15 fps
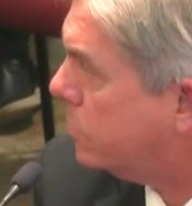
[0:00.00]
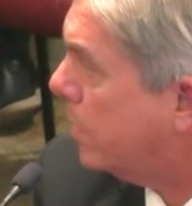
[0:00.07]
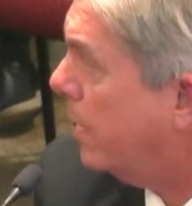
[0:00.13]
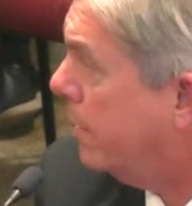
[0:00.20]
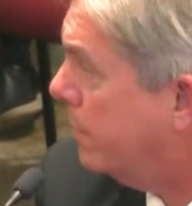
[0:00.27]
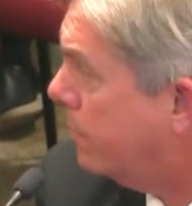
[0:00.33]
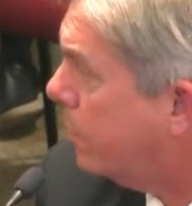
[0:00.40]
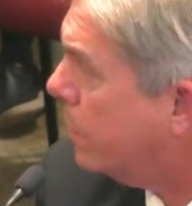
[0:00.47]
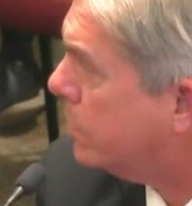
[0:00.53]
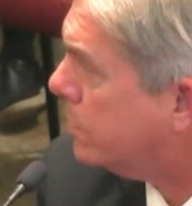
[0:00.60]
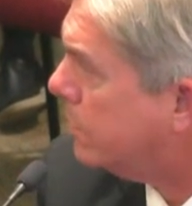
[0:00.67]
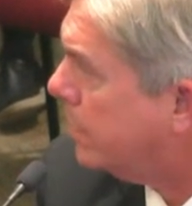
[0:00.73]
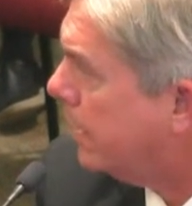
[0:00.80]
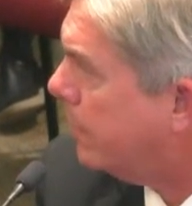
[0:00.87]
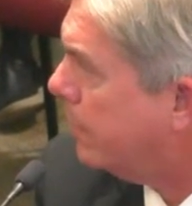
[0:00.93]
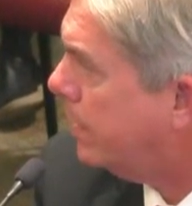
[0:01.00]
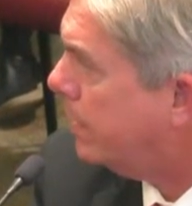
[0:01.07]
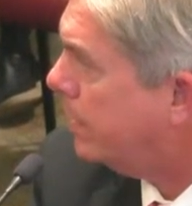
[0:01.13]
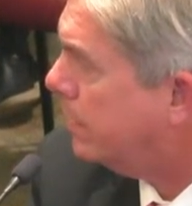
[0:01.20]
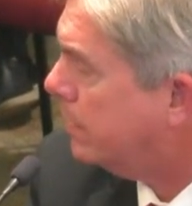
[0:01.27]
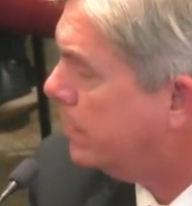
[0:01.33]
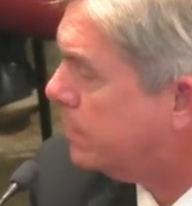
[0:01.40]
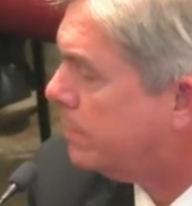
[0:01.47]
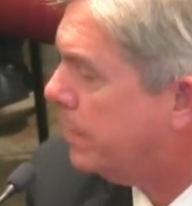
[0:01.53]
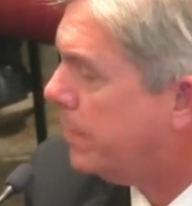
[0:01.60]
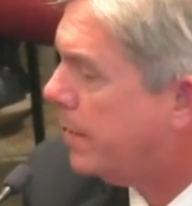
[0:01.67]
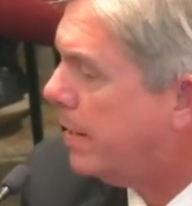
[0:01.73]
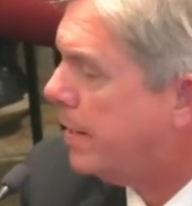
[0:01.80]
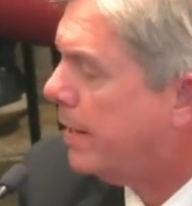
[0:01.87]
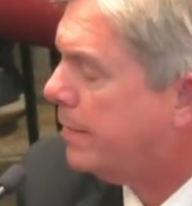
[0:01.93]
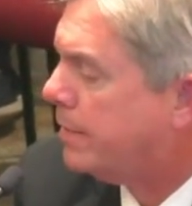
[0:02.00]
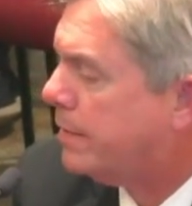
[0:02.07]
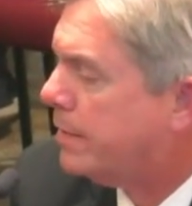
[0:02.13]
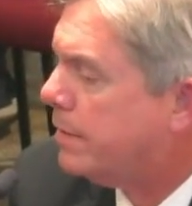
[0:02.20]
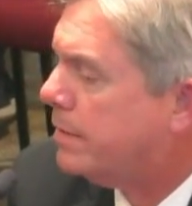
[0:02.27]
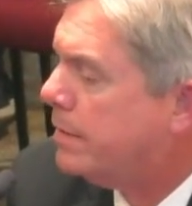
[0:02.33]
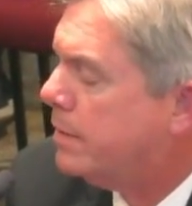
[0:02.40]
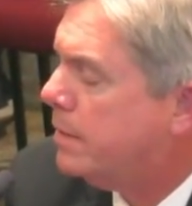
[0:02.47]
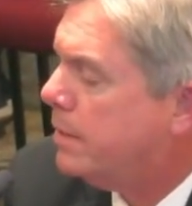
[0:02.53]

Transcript: try to enforce it that way, to at least put that out there.